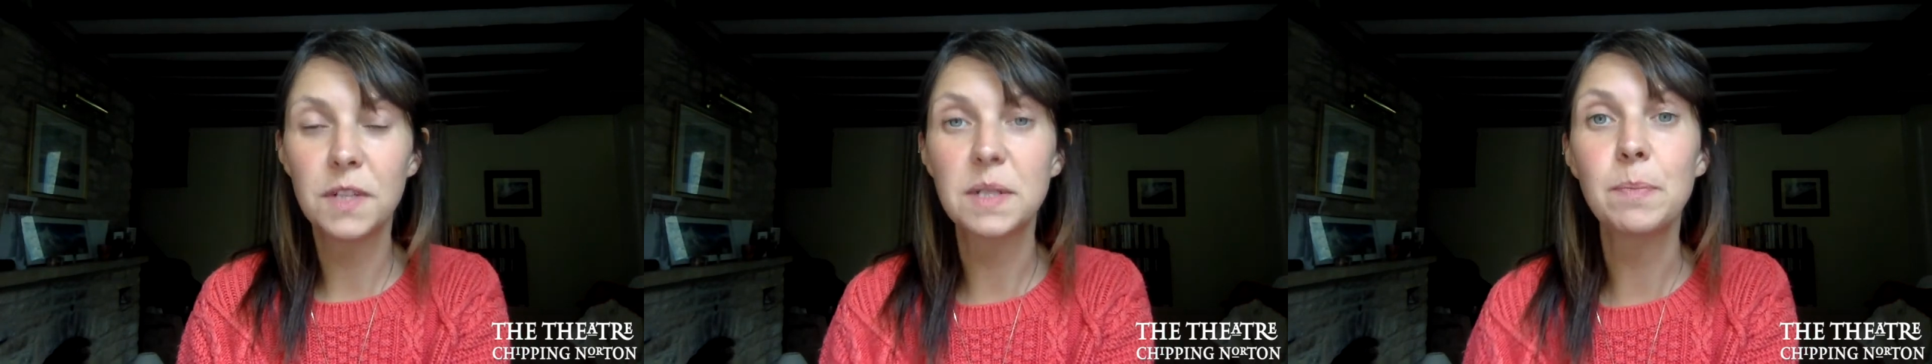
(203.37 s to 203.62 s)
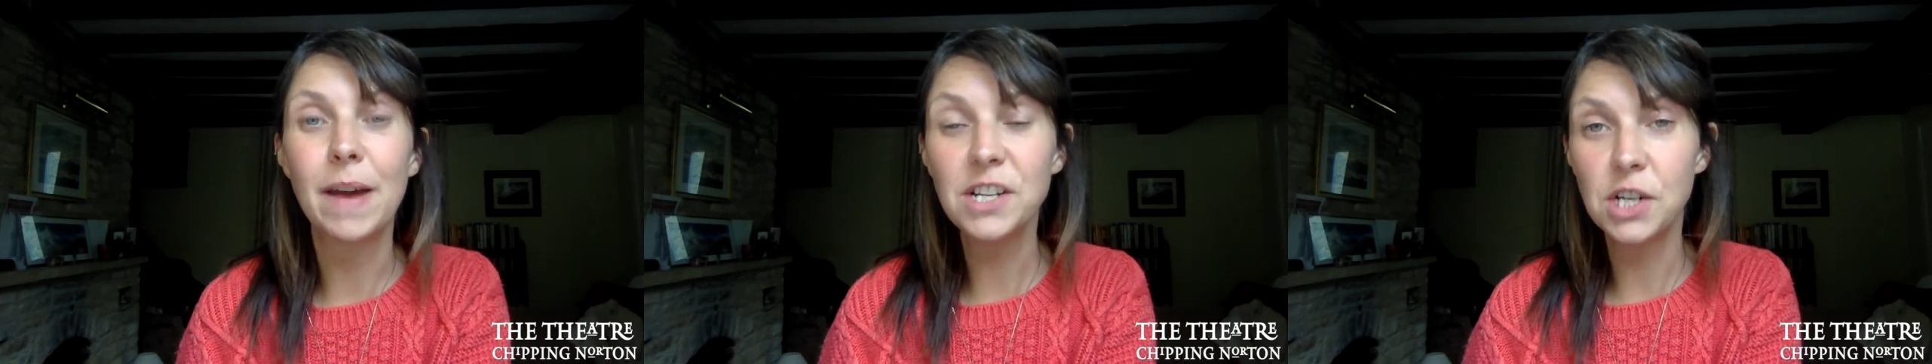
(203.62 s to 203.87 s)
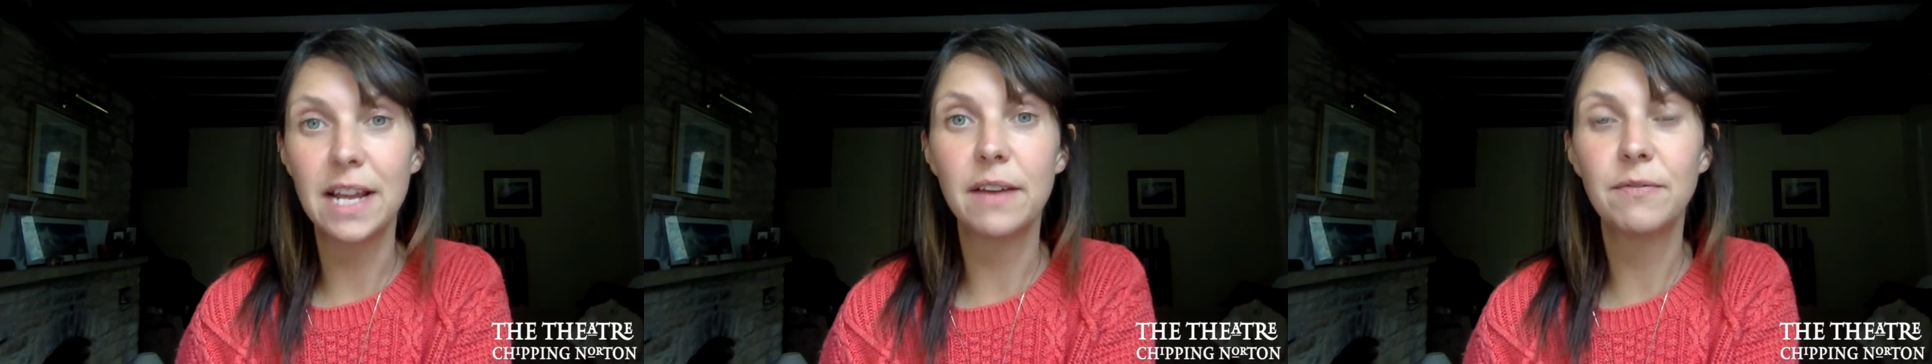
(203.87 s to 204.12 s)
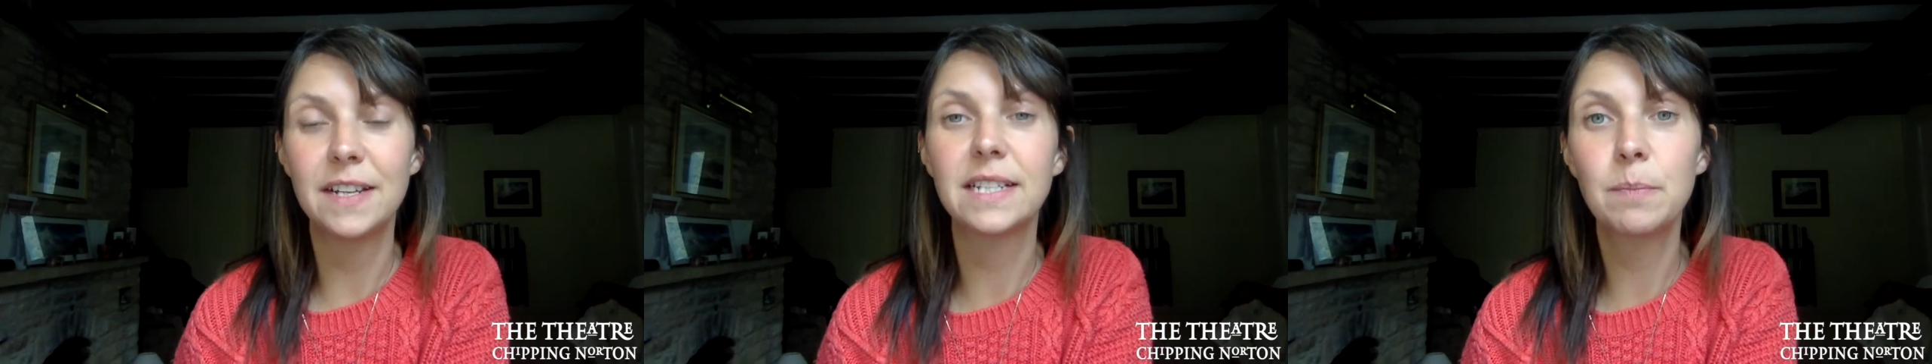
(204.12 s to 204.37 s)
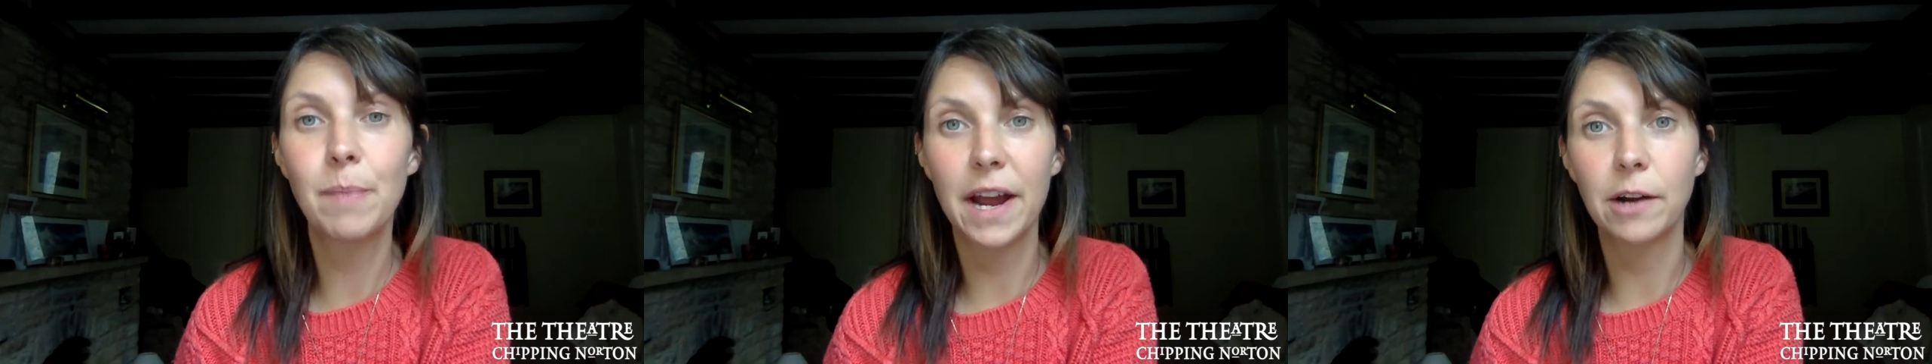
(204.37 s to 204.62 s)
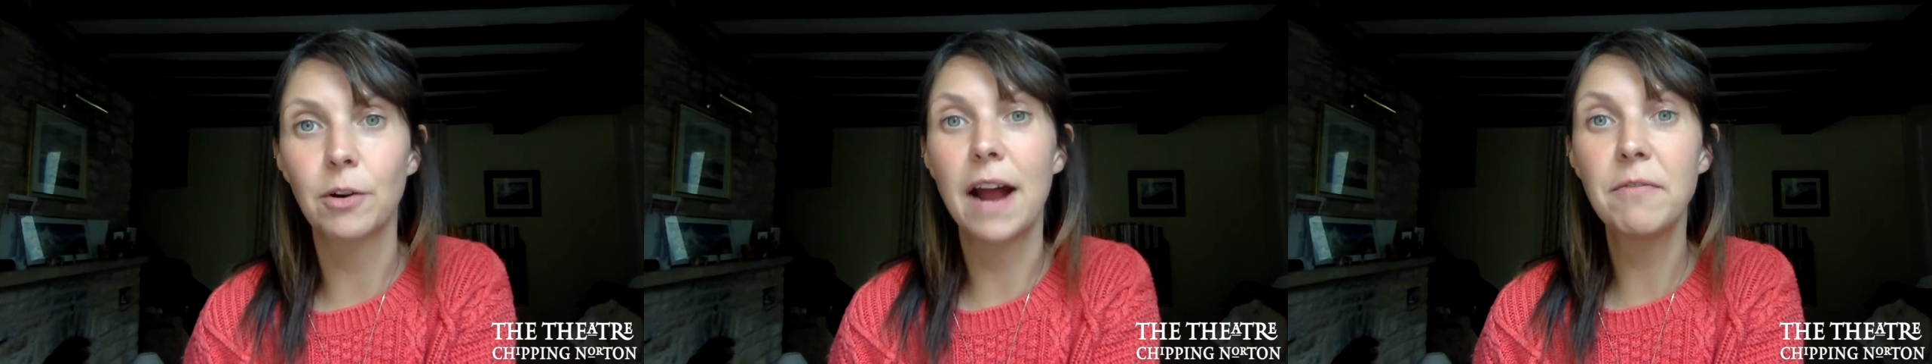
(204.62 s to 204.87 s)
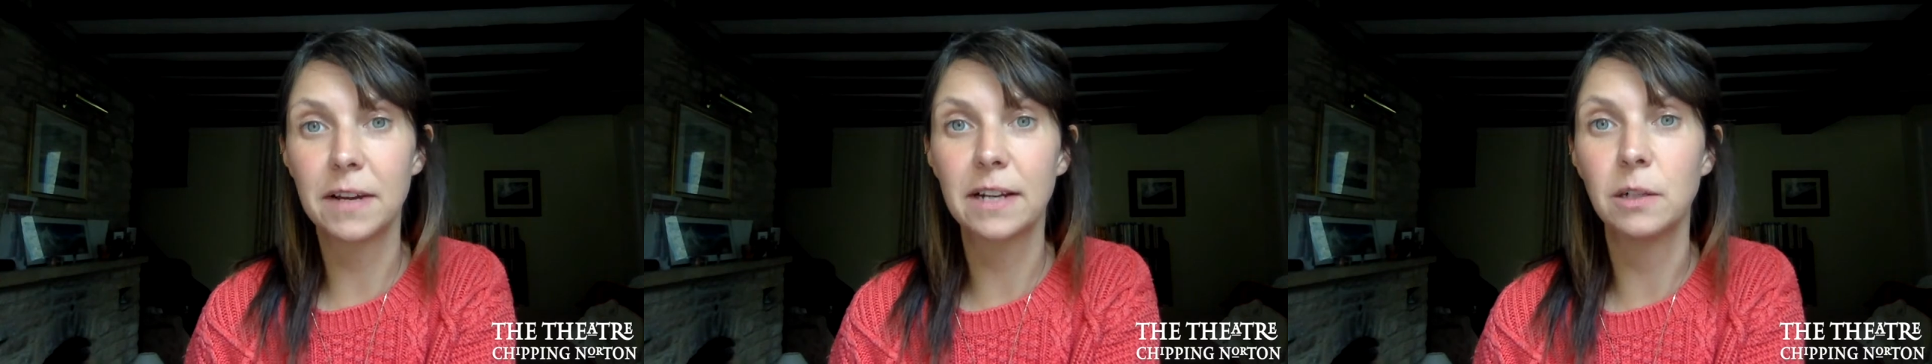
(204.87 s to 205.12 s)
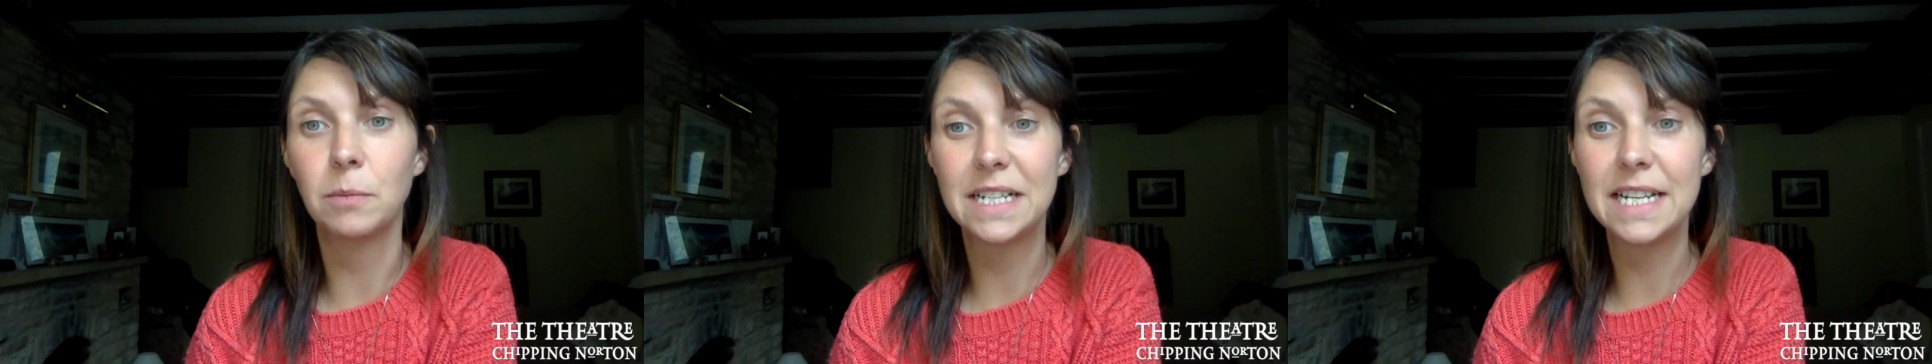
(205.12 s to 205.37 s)
especially if it's
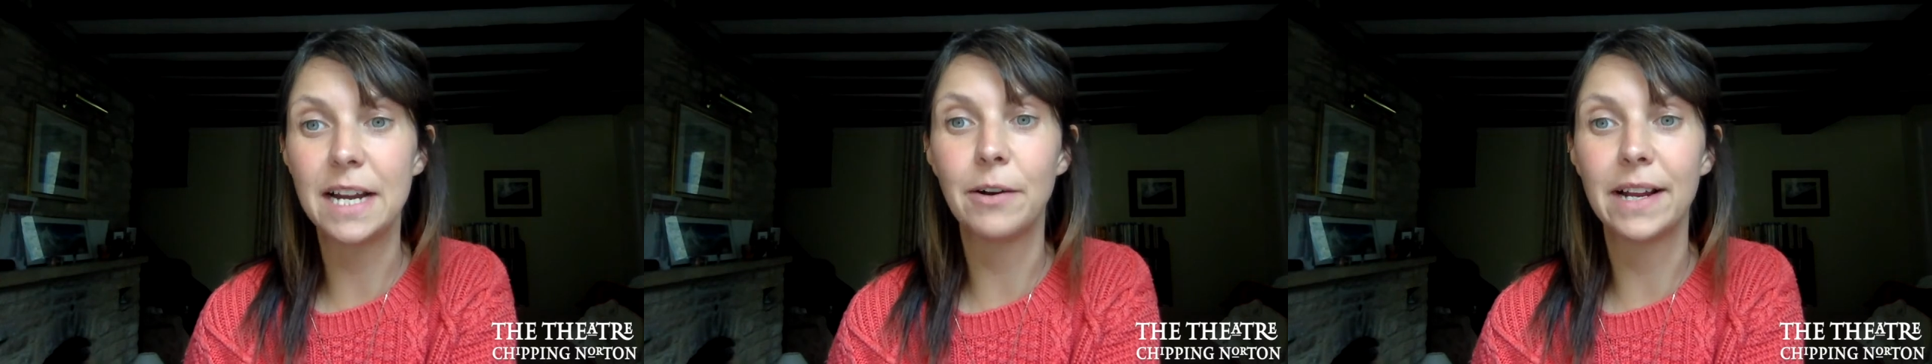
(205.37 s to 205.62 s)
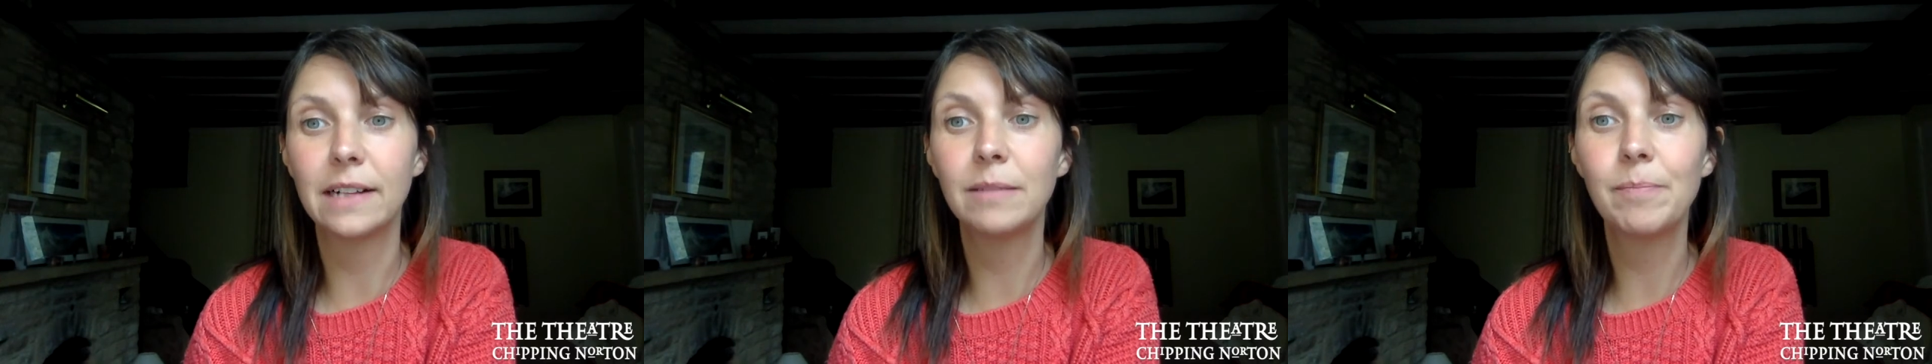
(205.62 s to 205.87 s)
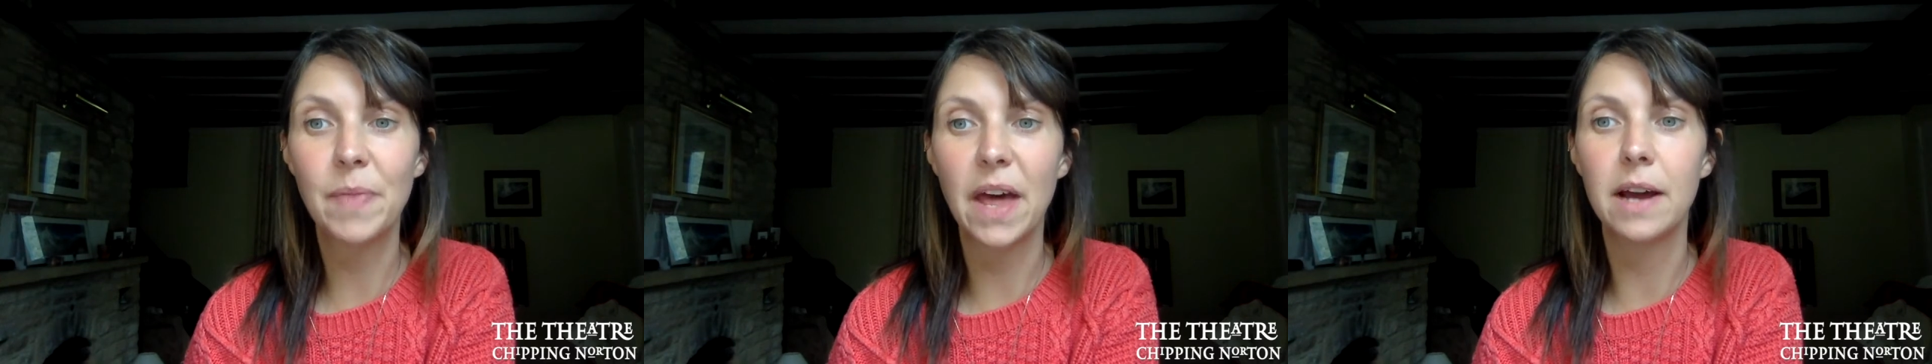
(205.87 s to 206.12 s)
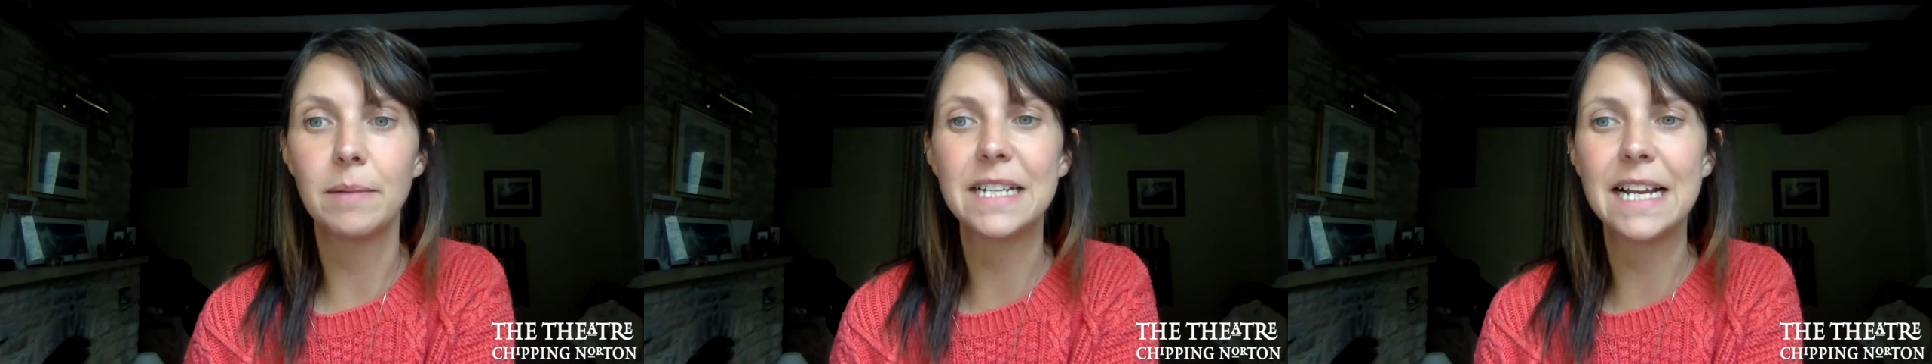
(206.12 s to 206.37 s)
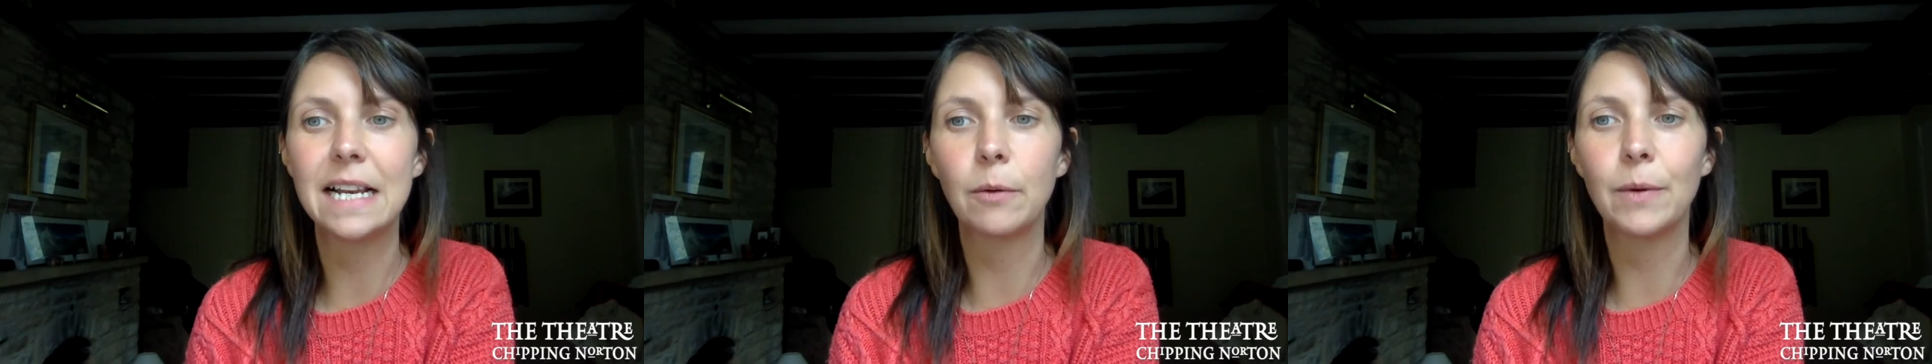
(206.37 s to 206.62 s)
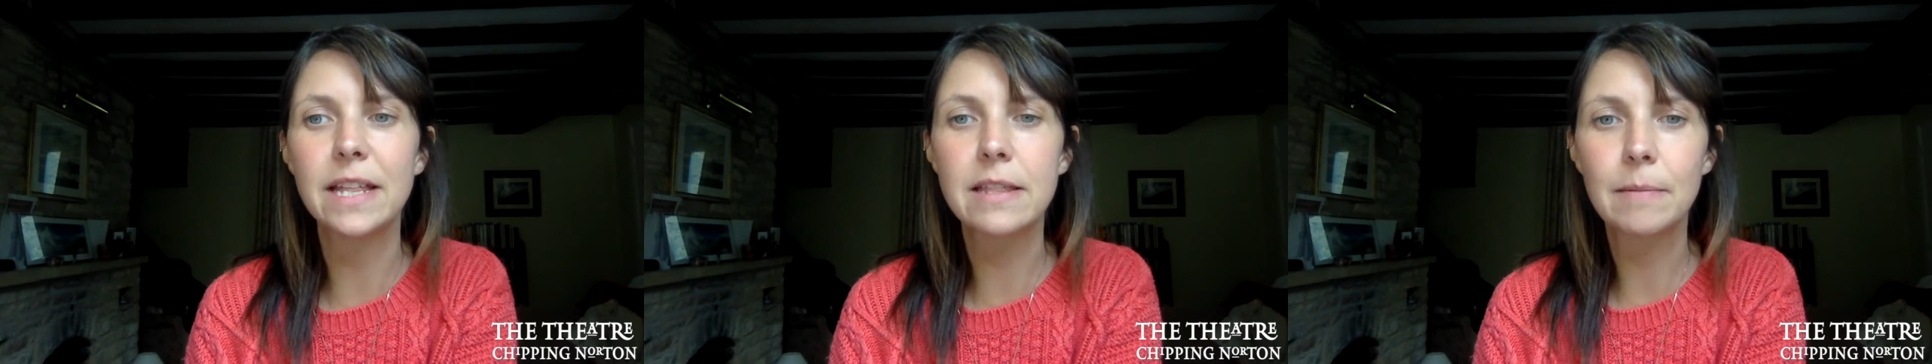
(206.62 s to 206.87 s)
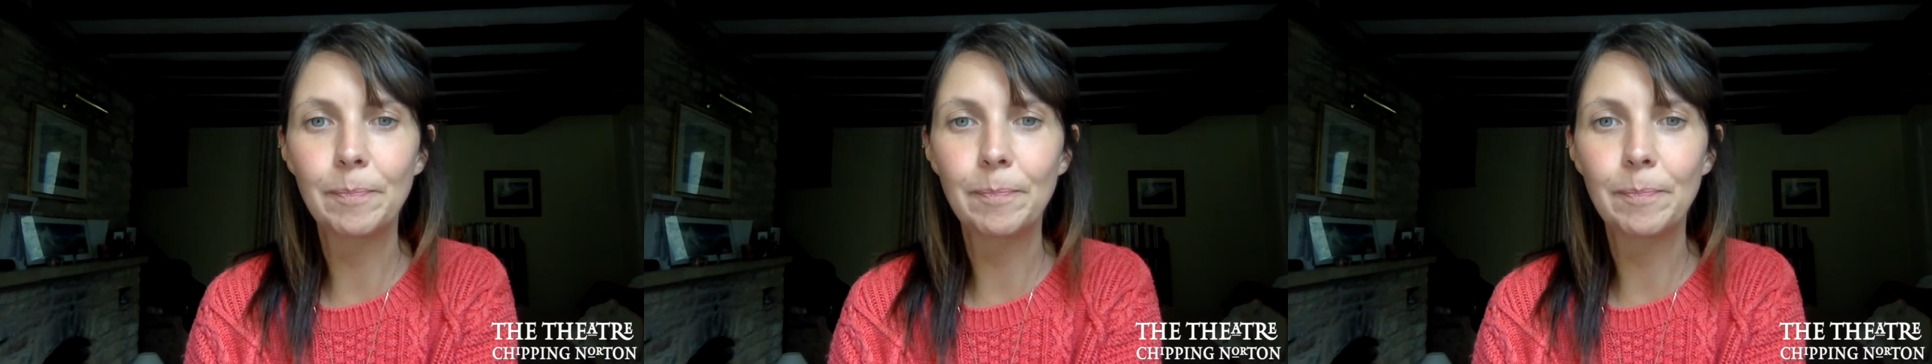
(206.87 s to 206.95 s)
biographical material that I'm dealing with.